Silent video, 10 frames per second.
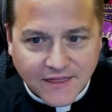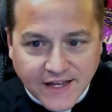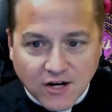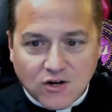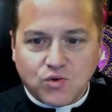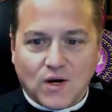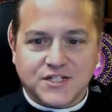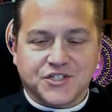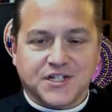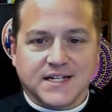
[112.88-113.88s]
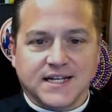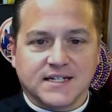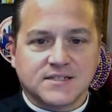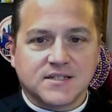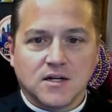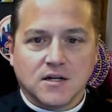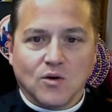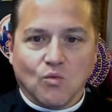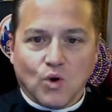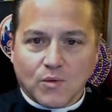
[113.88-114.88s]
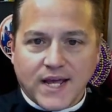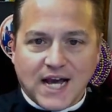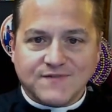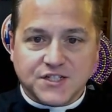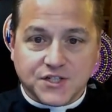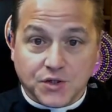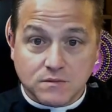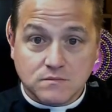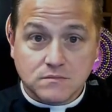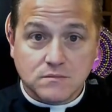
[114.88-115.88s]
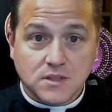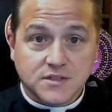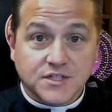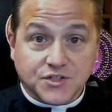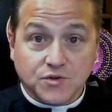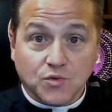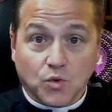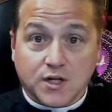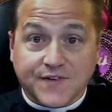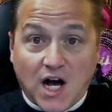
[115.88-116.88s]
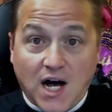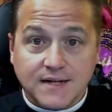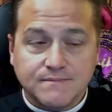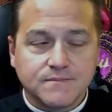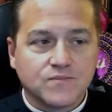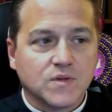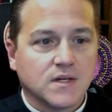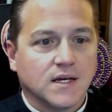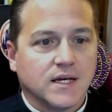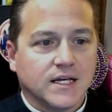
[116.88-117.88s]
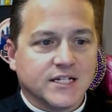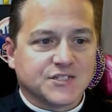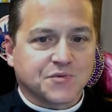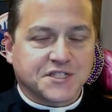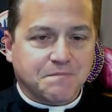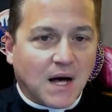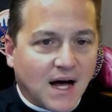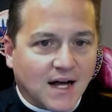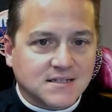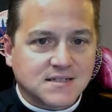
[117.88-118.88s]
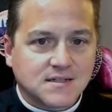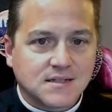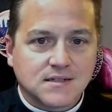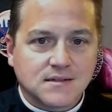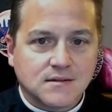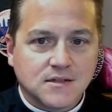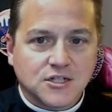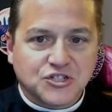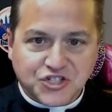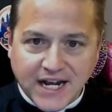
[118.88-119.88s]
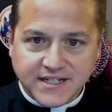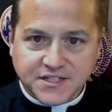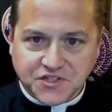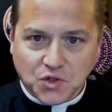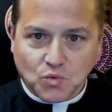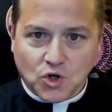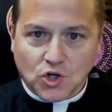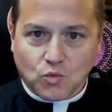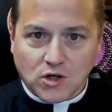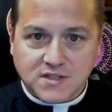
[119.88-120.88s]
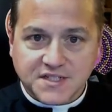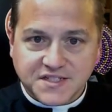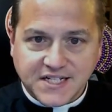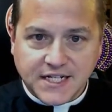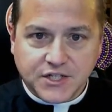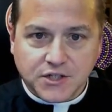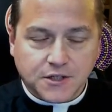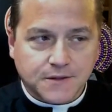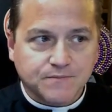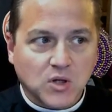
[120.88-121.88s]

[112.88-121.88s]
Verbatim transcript: Their question is, what do we have to do to do the work of God? His response changes the word work to singular.